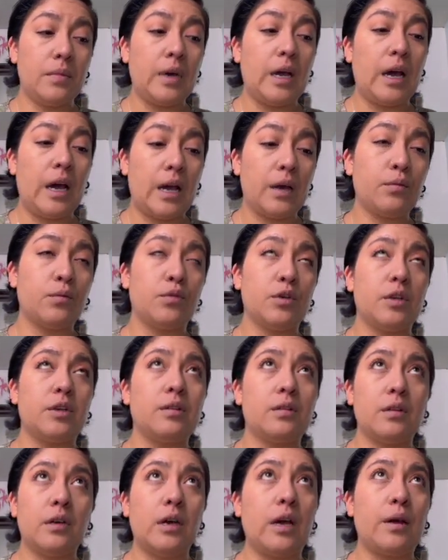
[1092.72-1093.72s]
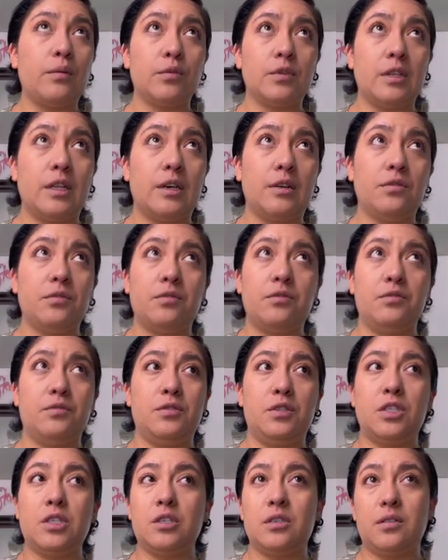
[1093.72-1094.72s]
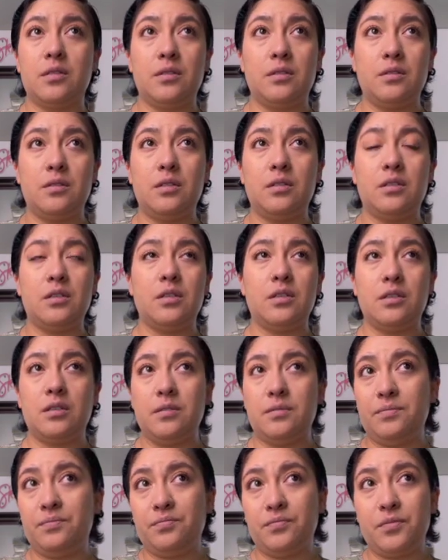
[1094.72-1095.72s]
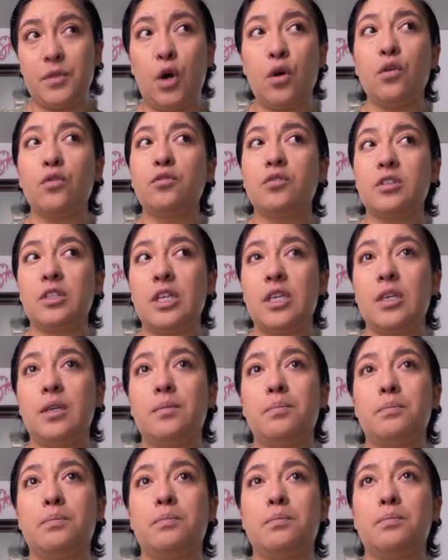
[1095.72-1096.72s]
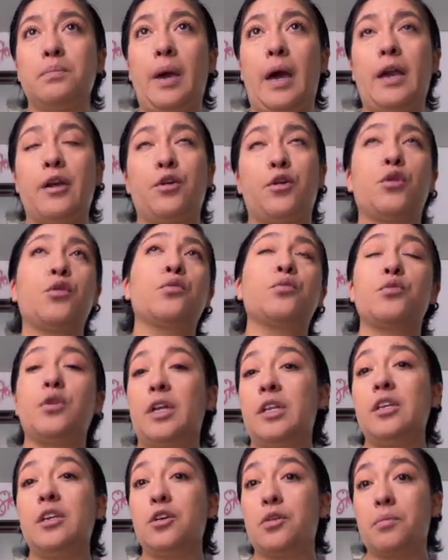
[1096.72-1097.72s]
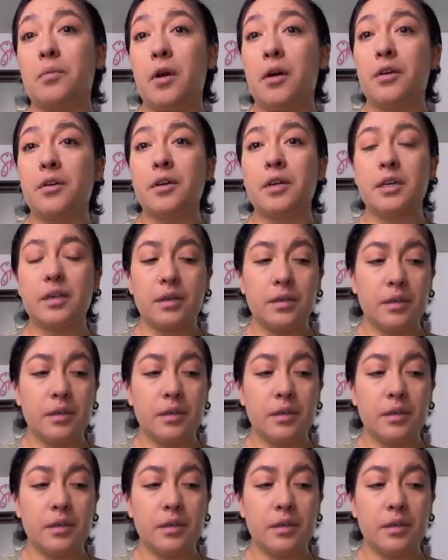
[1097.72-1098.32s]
I would love to hopefully by her 1 year mark,